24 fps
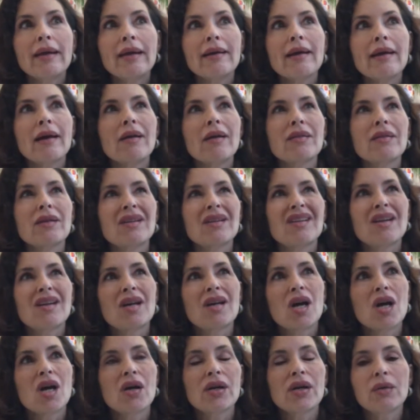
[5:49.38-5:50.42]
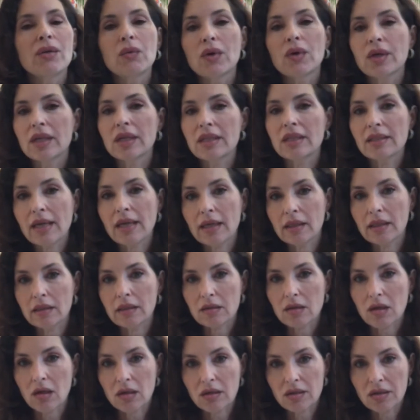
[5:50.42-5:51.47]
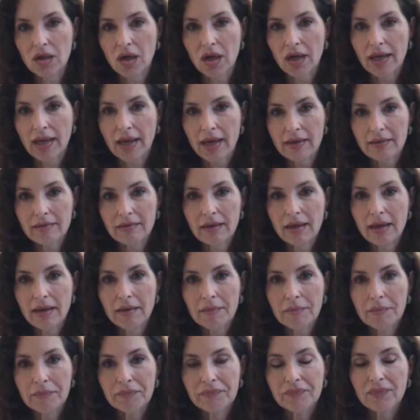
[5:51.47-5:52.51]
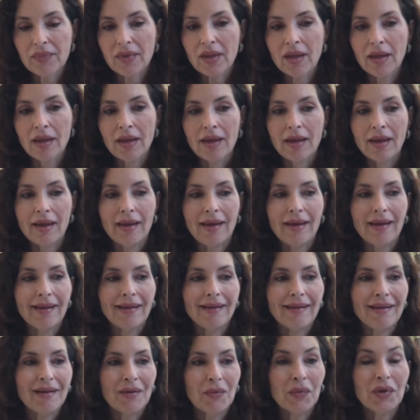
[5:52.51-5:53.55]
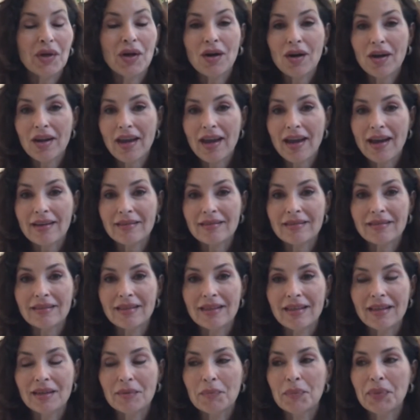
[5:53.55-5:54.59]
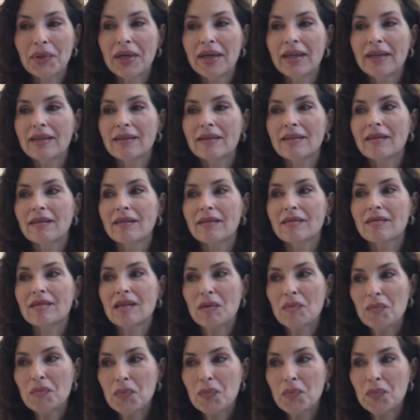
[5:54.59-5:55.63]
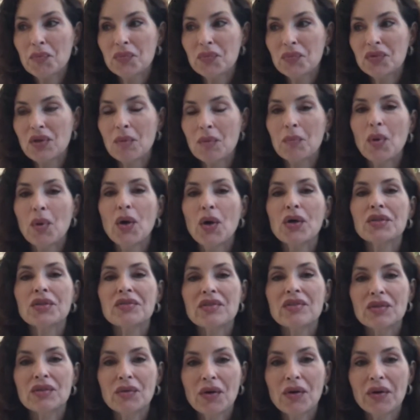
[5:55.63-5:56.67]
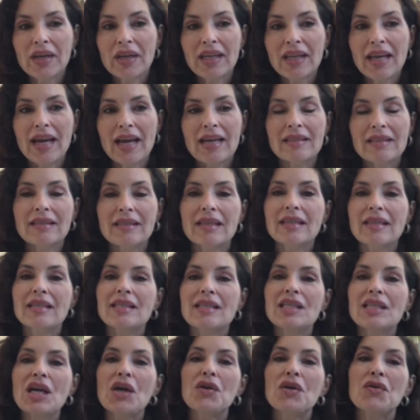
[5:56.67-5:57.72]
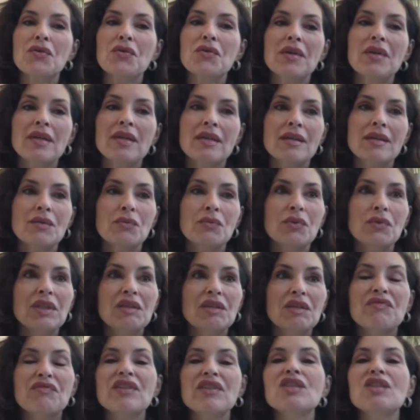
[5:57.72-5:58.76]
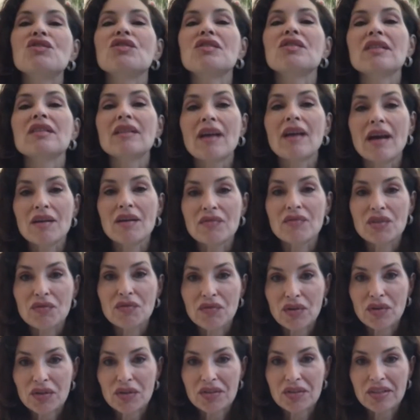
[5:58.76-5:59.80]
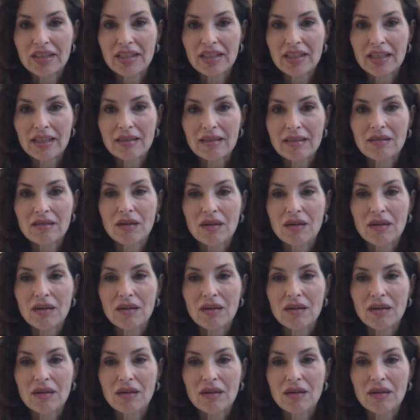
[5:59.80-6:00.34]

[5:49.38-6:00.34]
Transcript: Right now, the current working title is called Dark Asset. And we are casting, but some parts that are already cast, I can tell you, really features a lot of diversity.